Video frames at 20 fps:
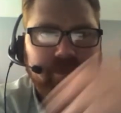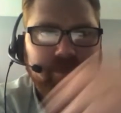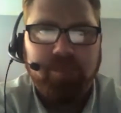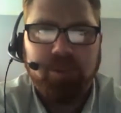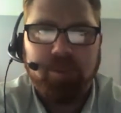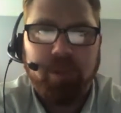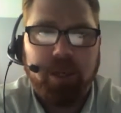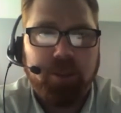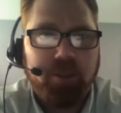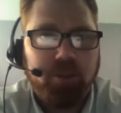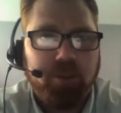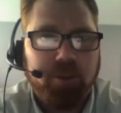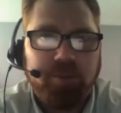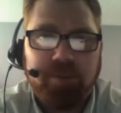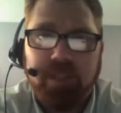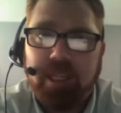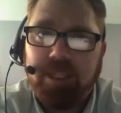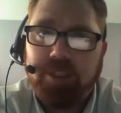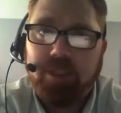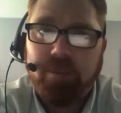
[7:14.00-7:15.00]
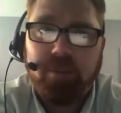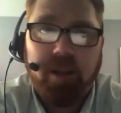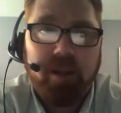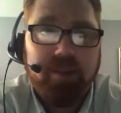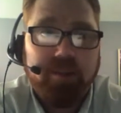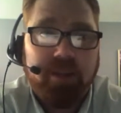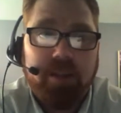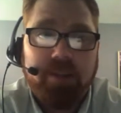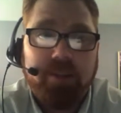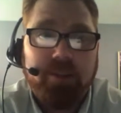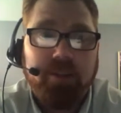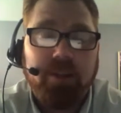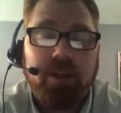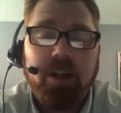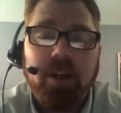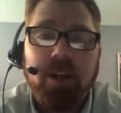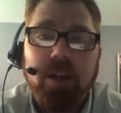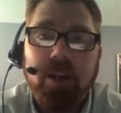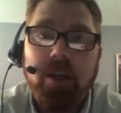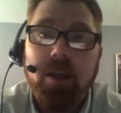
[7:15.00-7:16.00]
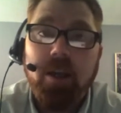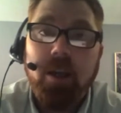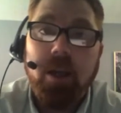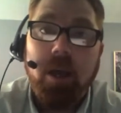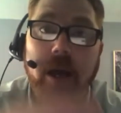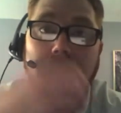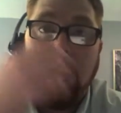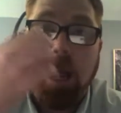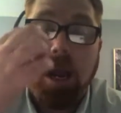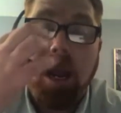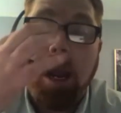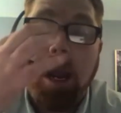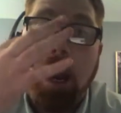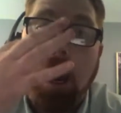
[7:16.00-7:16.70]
special flesh. I'm not exactly sure. Uh,